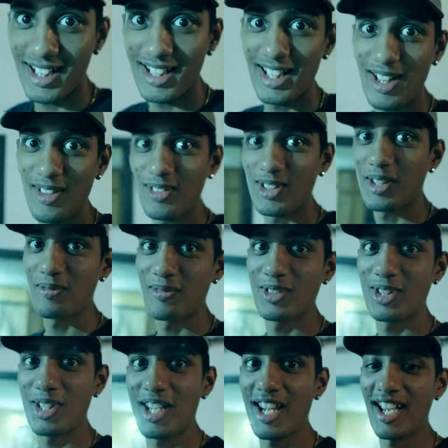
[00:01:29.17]
leave them
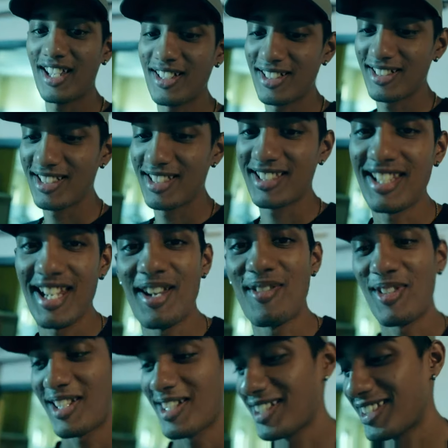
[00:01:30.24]
together this
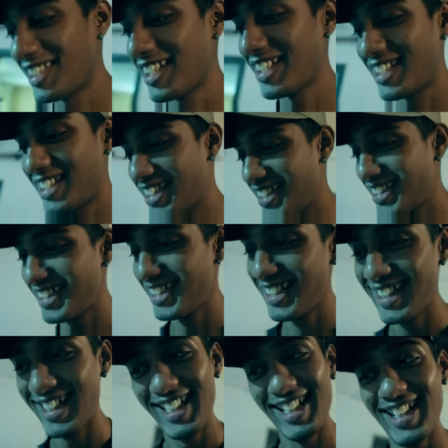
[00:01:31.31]
day because it's...
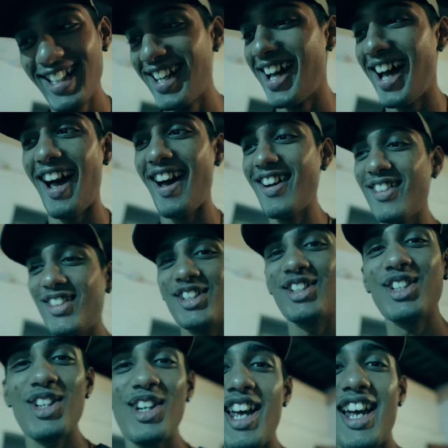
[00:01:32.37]

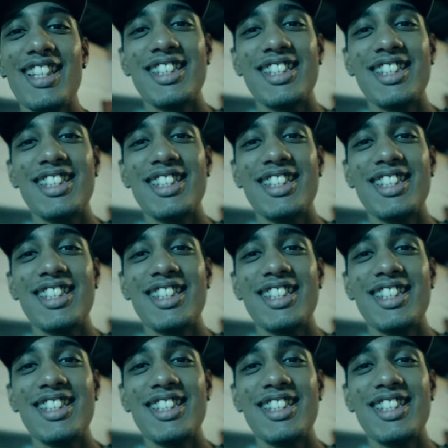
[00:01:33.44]
usually I